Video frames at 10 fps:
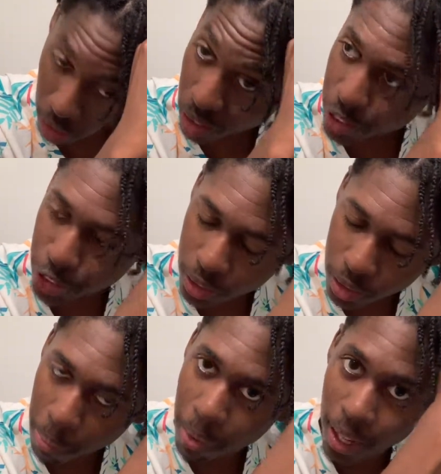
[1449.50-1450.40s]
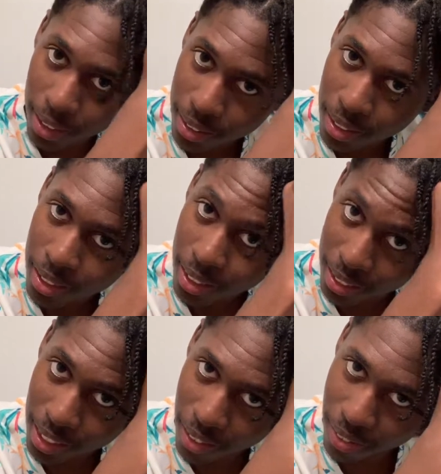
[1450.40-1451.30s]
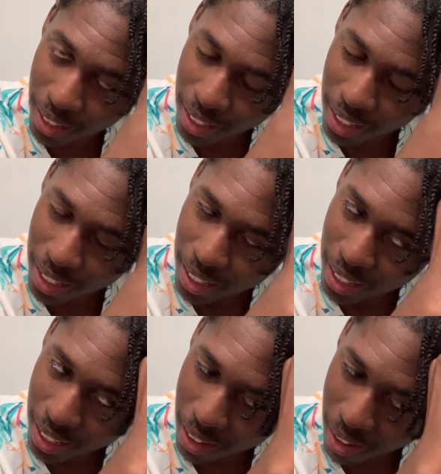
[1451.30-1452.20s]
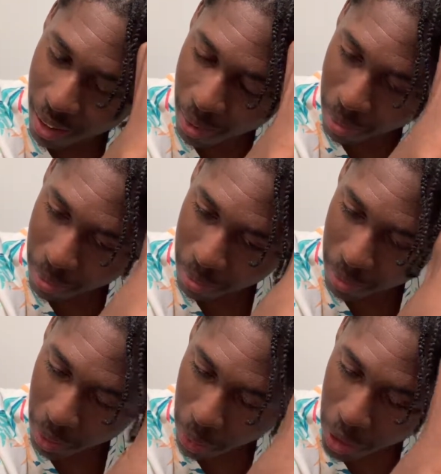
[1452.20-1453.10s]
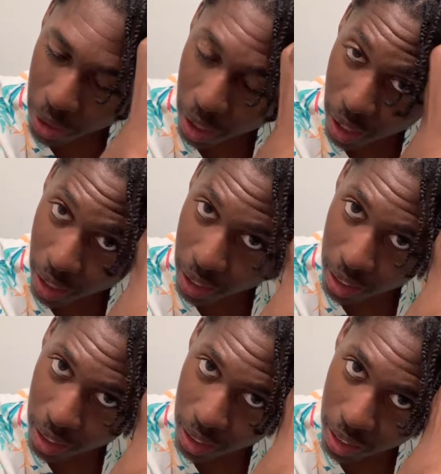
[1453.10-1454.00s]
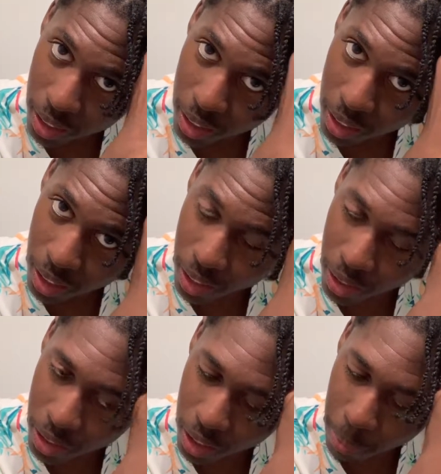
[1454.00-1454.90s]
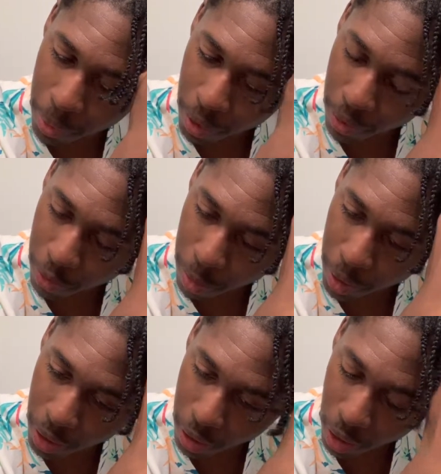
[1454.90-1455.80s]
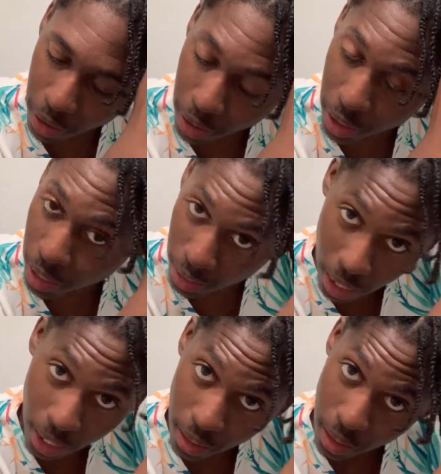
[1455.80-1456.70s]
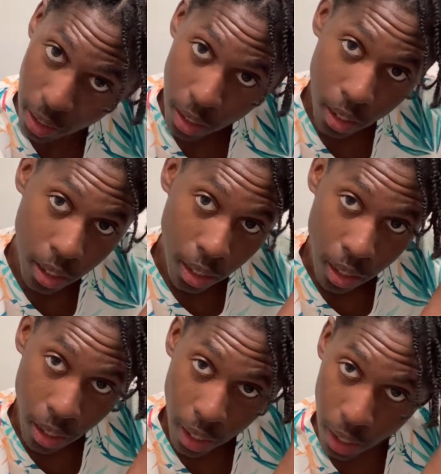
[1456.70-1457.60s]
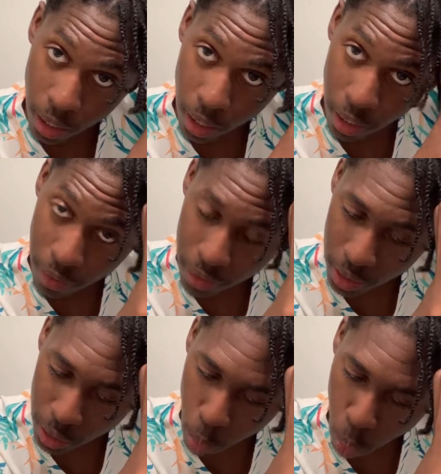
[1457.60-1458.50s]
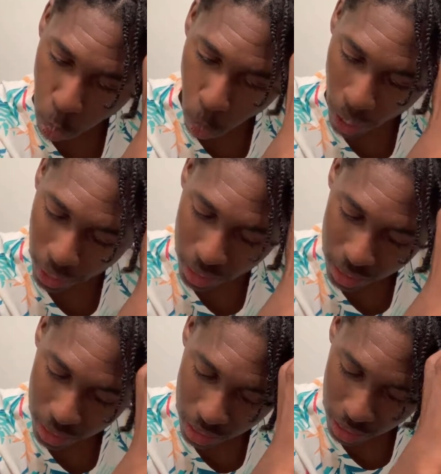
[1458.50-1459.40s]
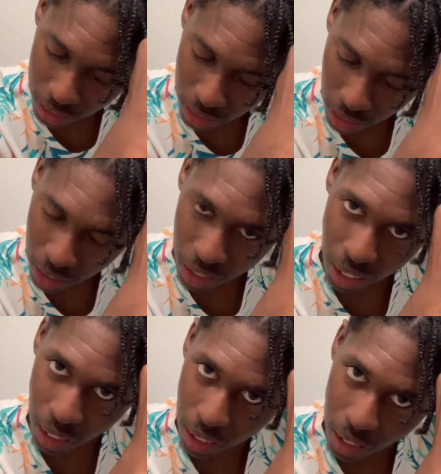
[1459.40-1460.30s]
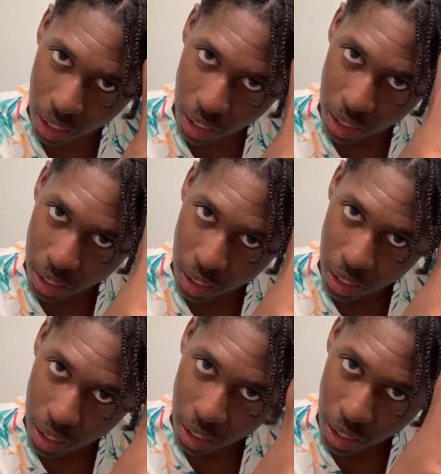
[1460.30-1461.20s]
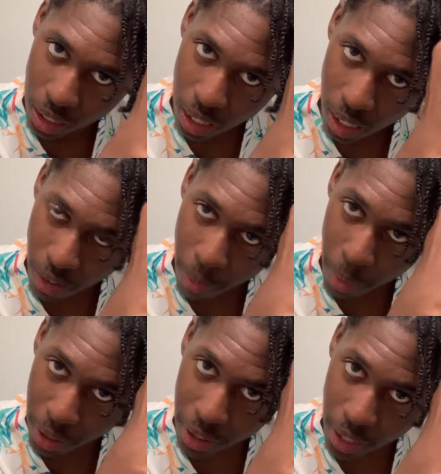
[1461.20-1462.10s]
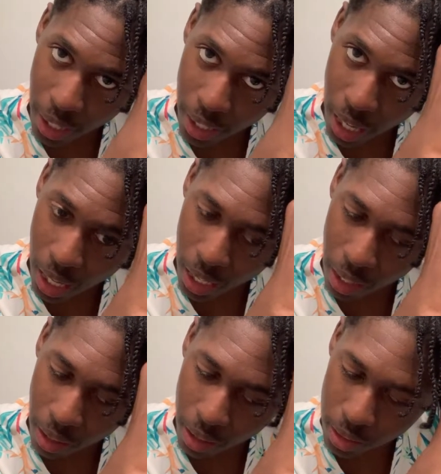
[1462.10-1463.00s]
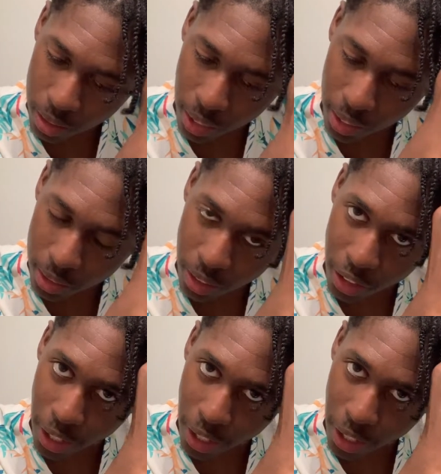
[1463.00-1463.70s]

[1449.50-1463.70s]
not the tree, the plant itself, when you cut it and you start putting it on your hair like that, it leaves this white thing. And if you put it in your hair like that, it stays in your